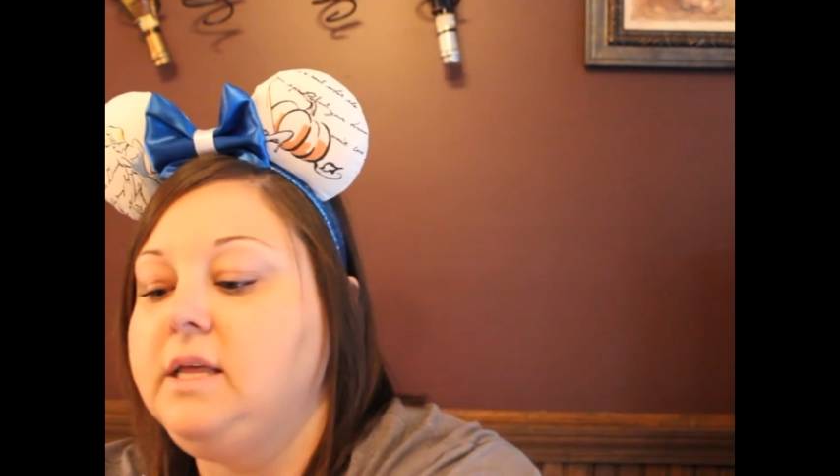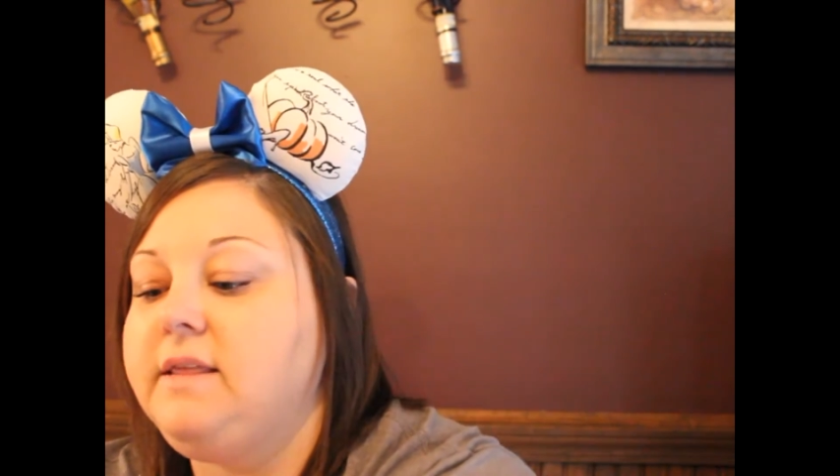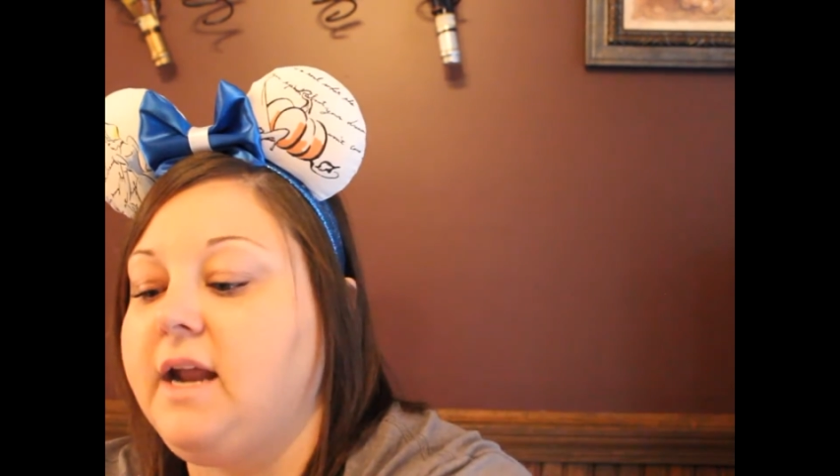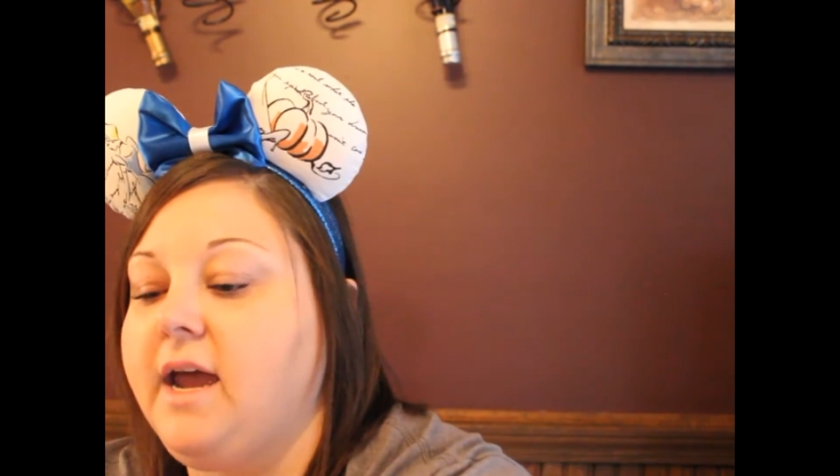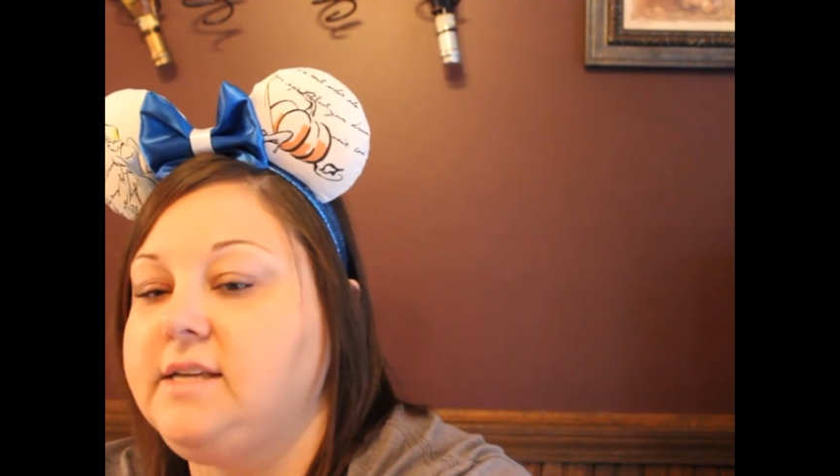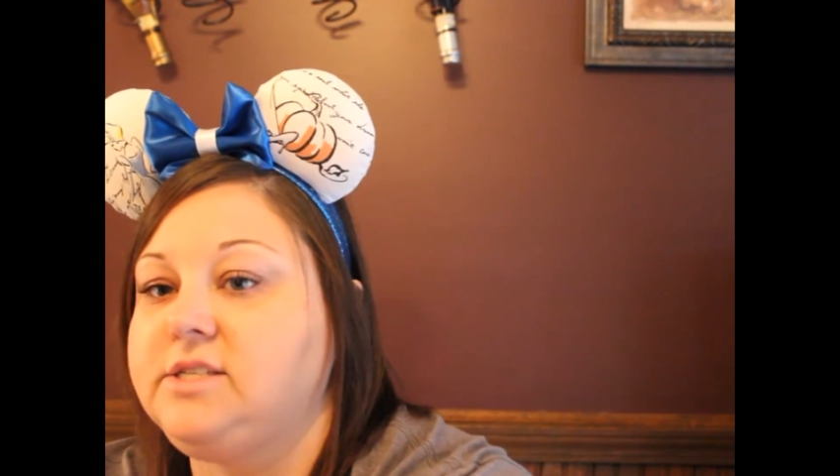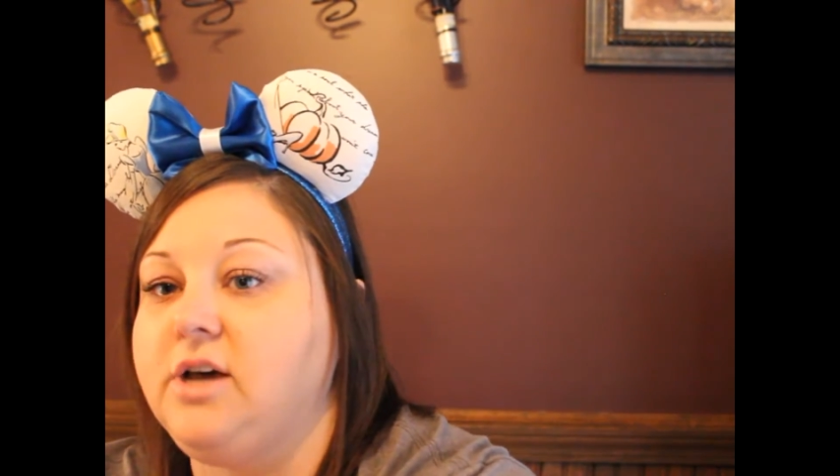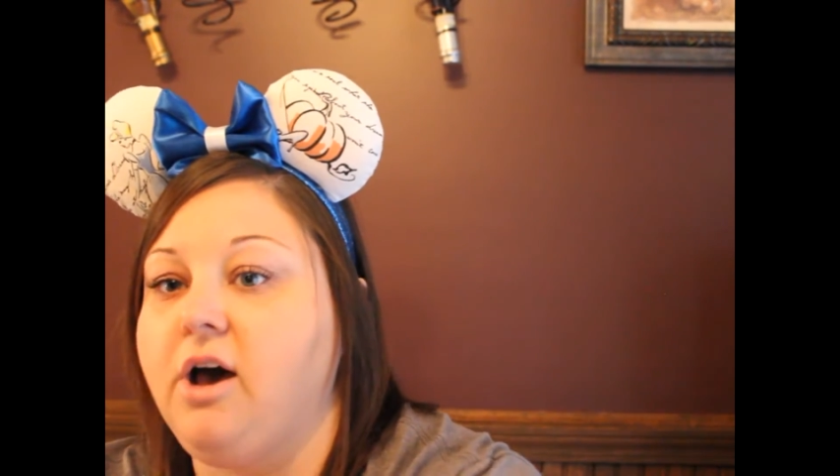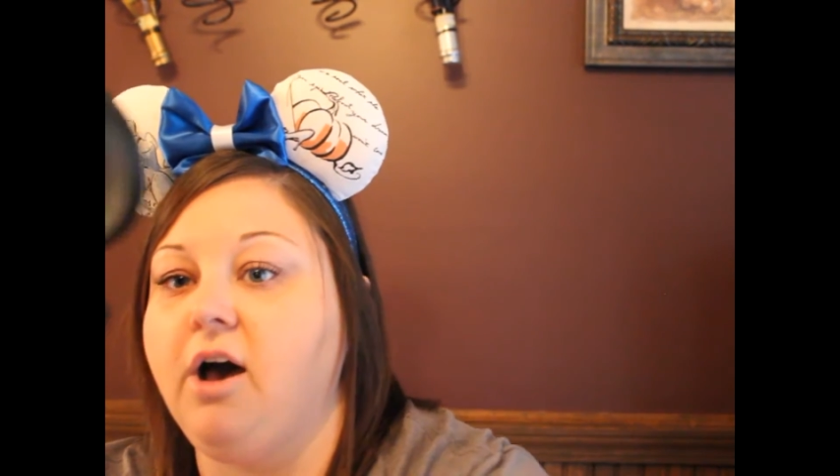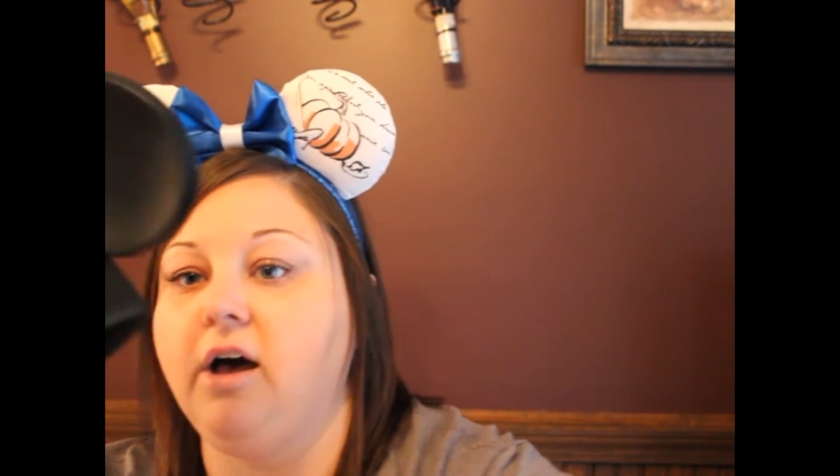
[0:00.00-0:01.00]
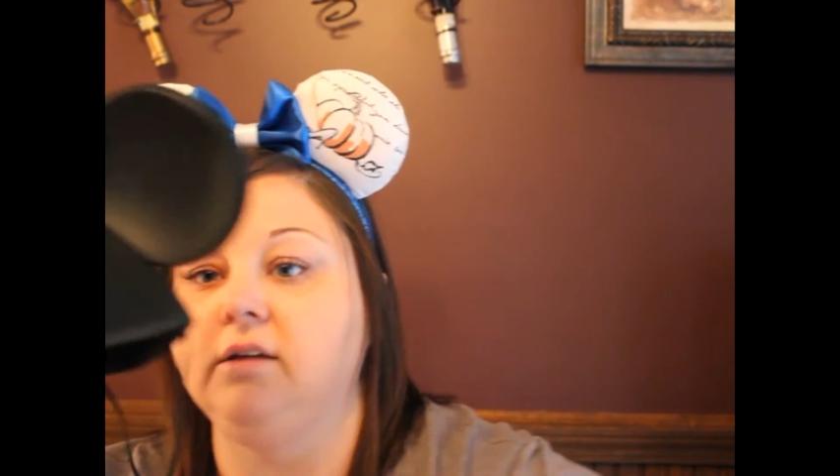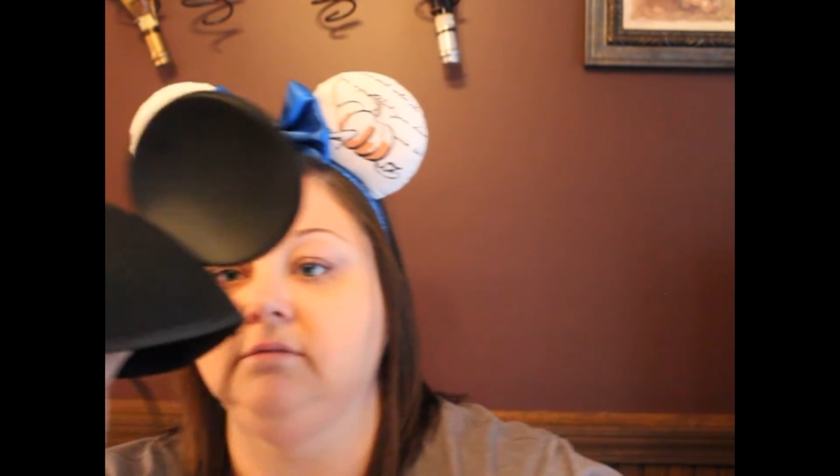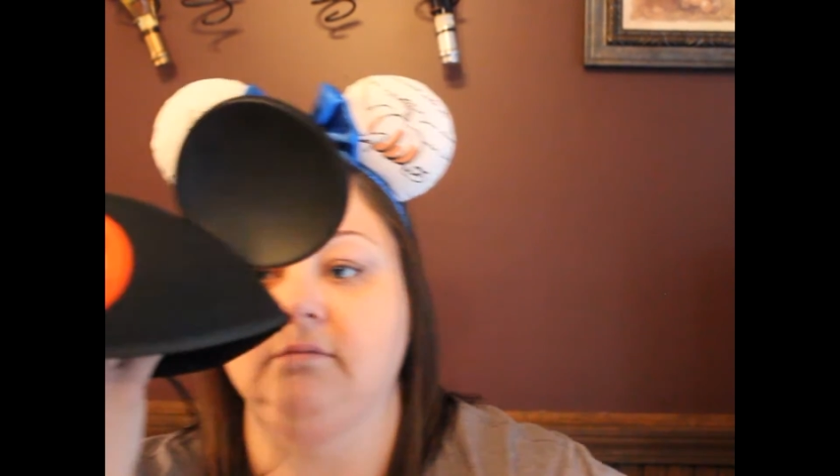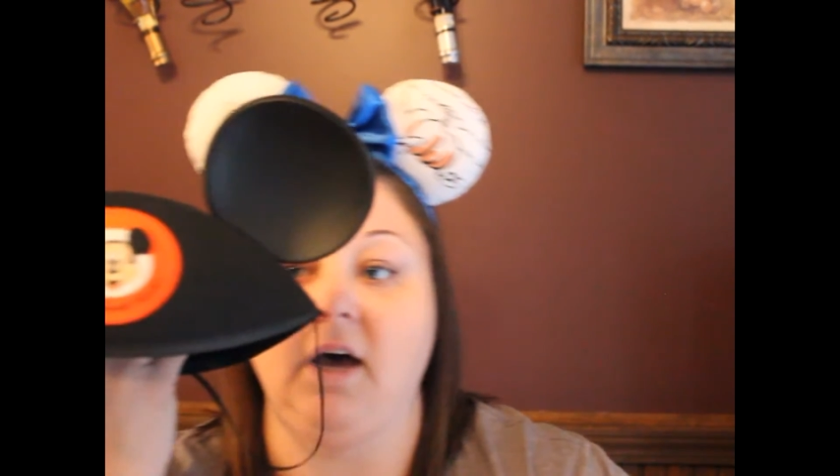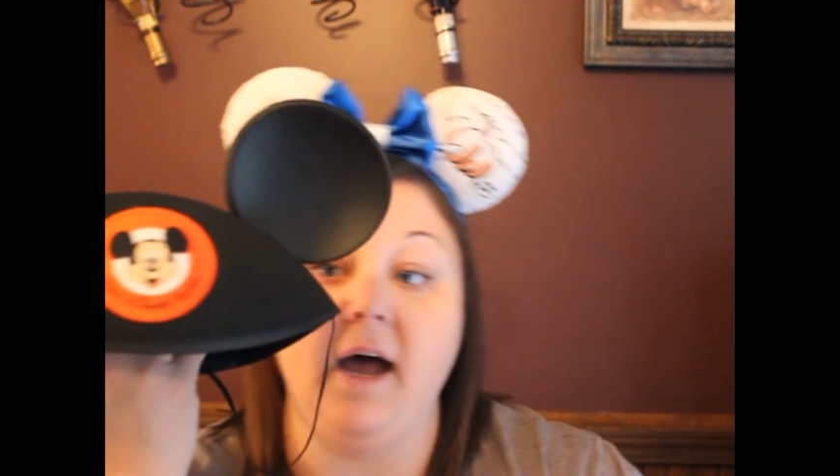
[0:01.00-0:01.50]
that I saw
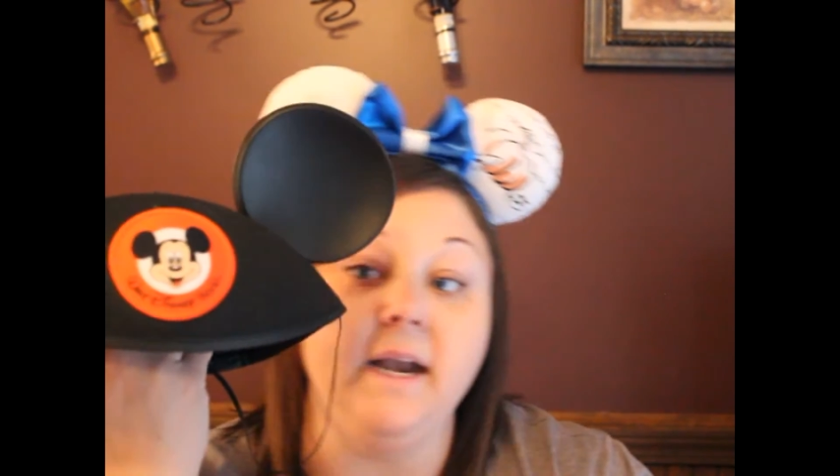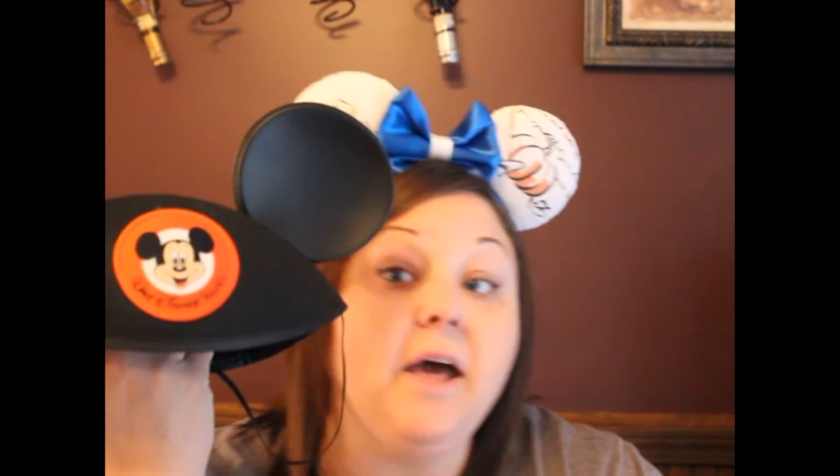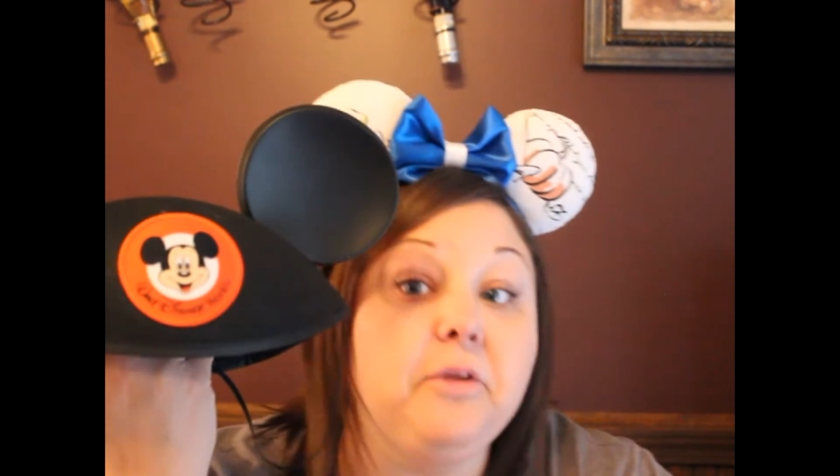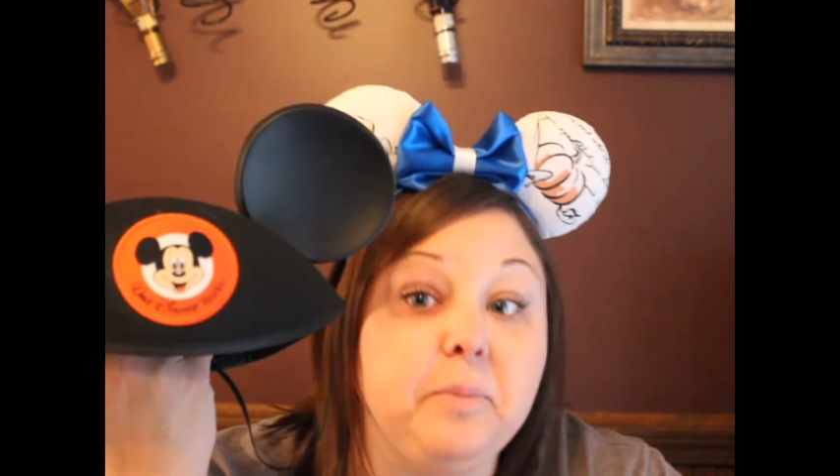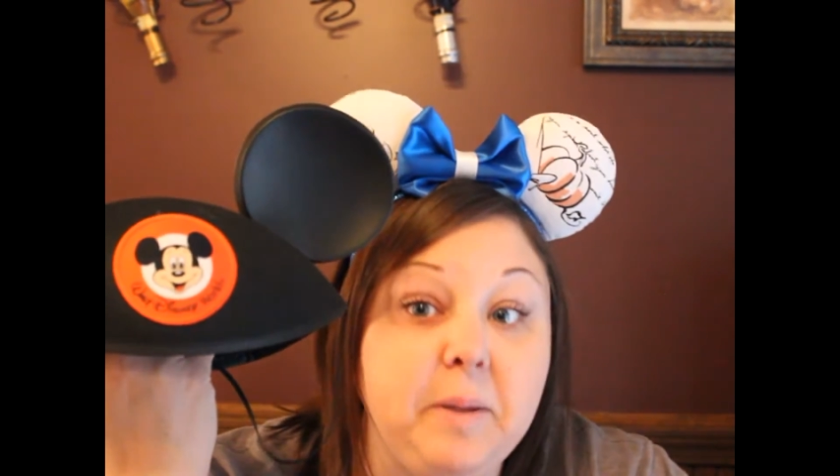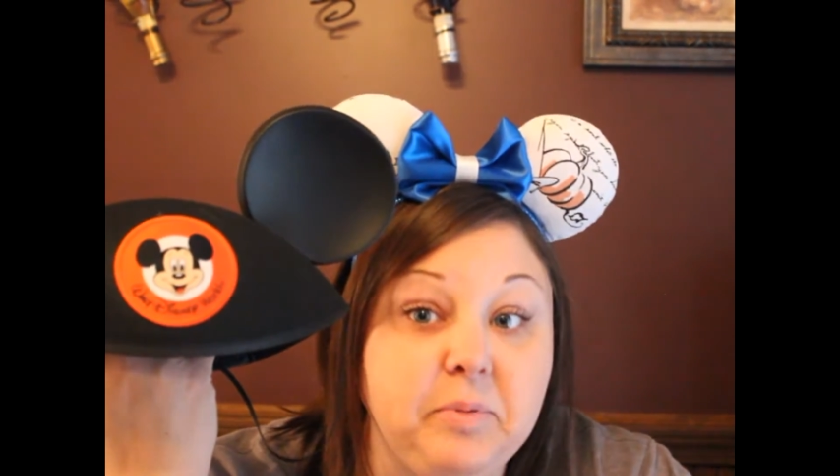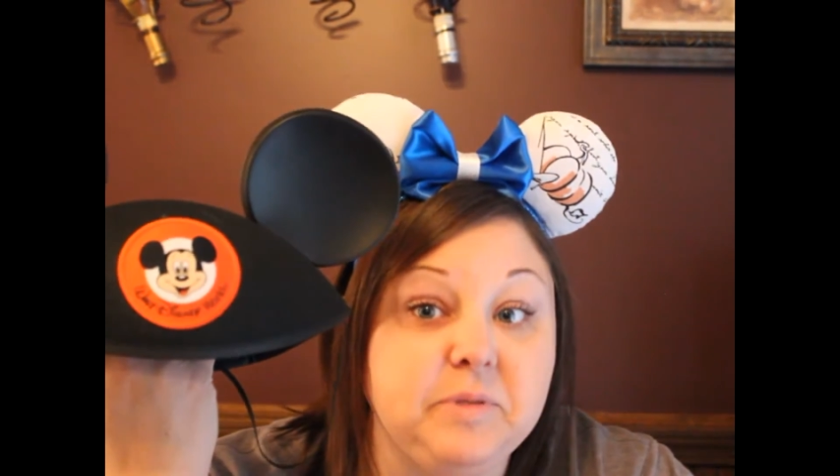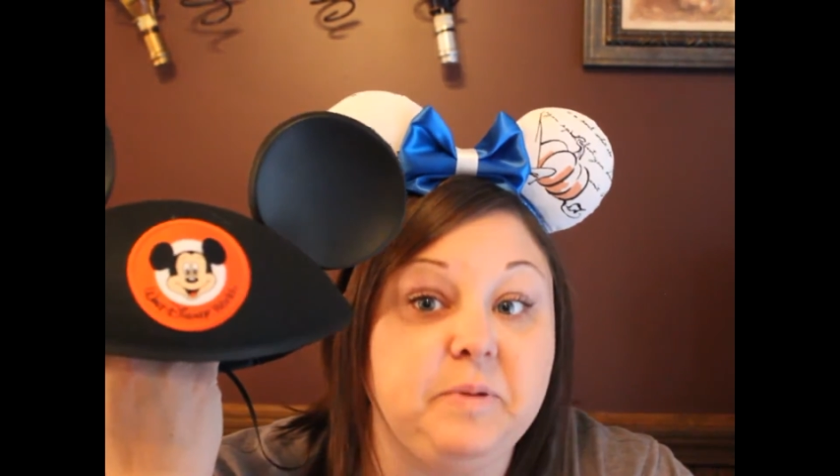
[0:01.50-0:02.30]
on other people's